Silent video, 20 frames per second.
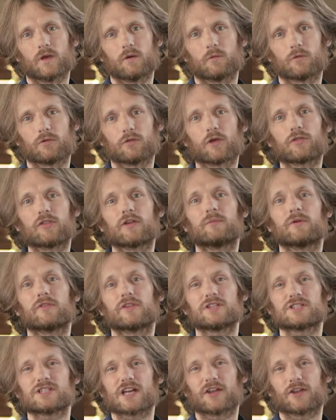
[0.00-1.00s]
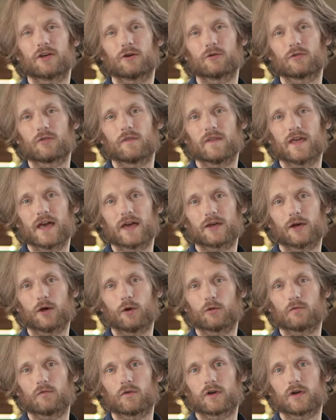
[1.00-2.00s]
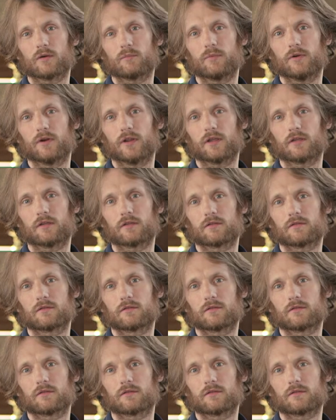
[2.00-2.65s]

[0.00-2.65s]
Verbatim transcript: with nothing but the shadows and the echoes for company.